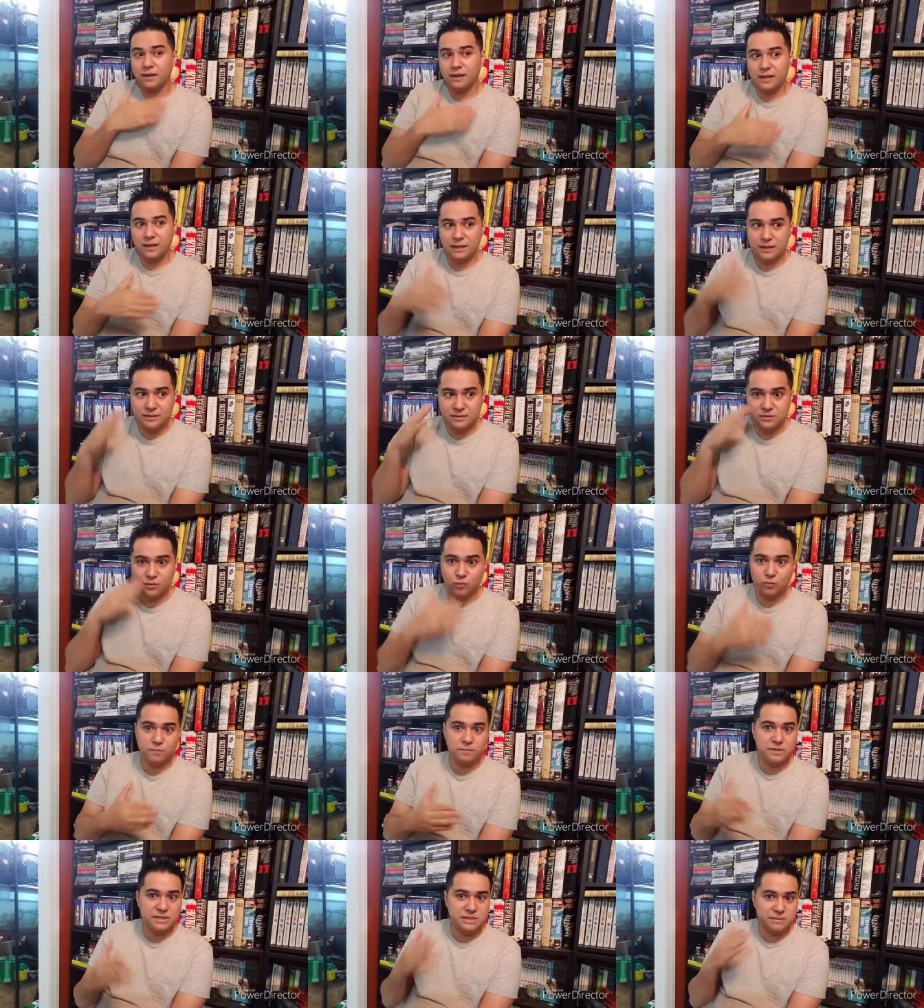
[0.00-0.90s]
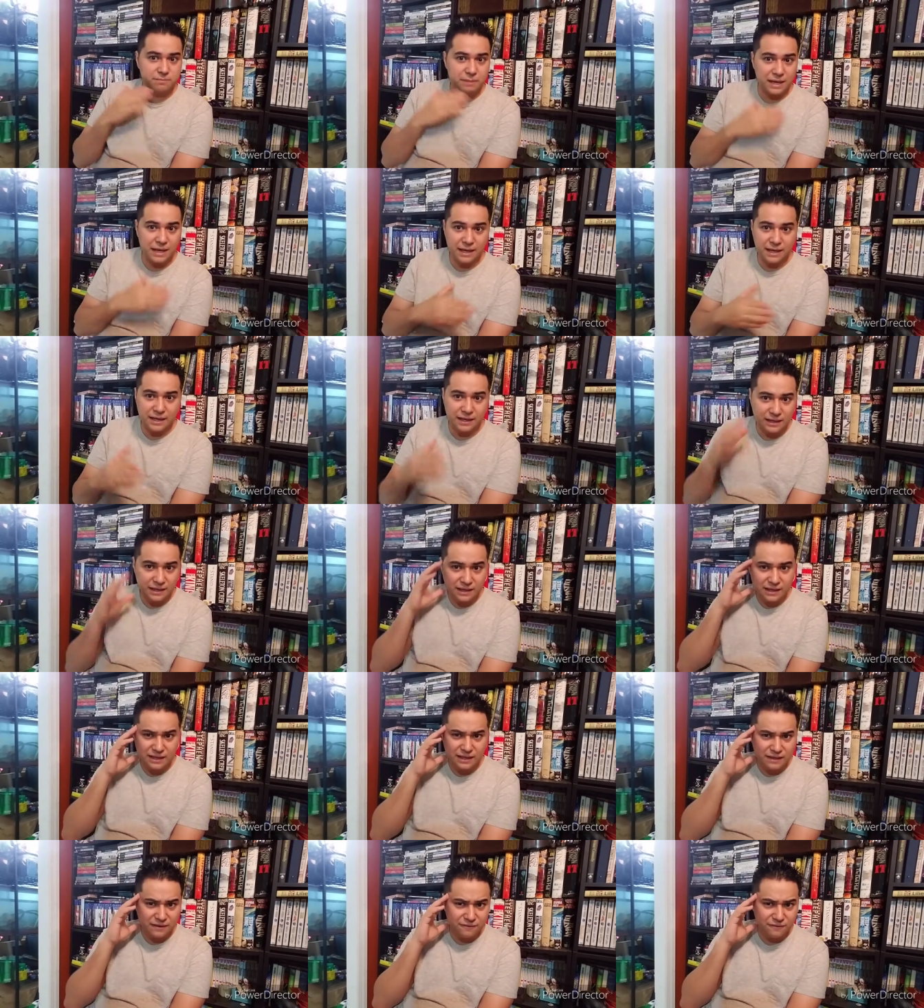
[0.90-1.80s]
ease a woman's pain
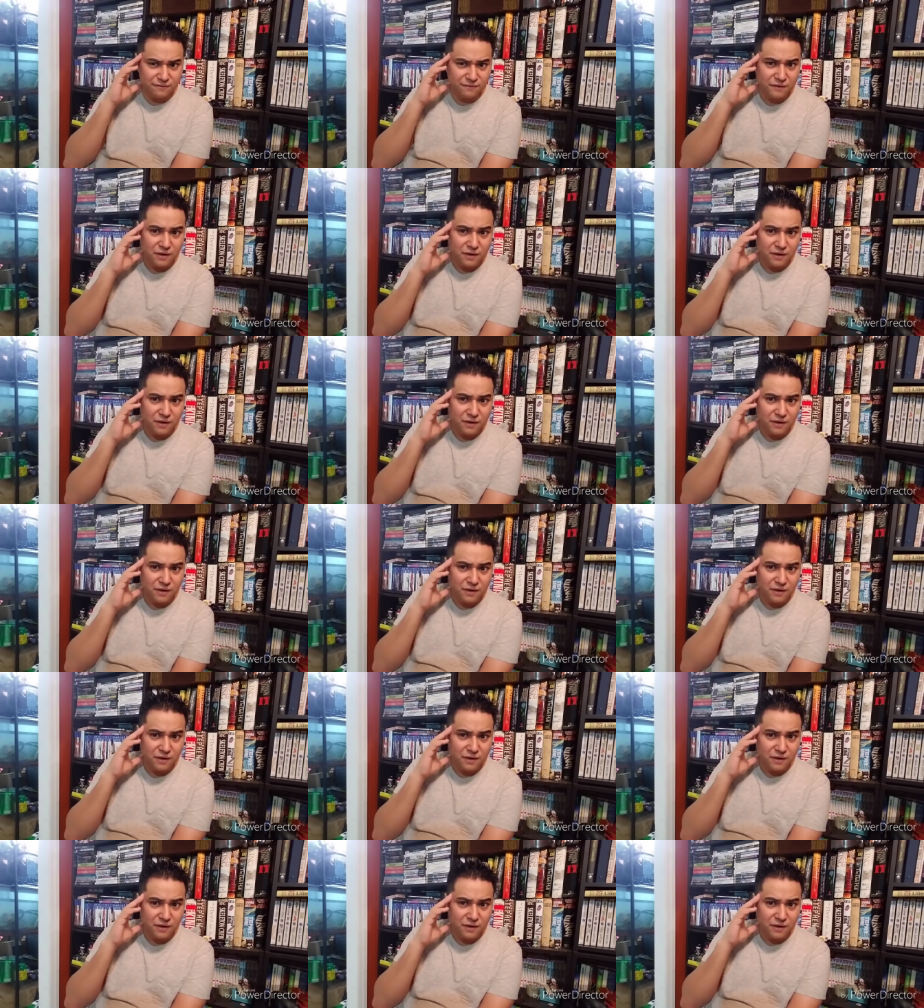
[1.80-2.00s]
and give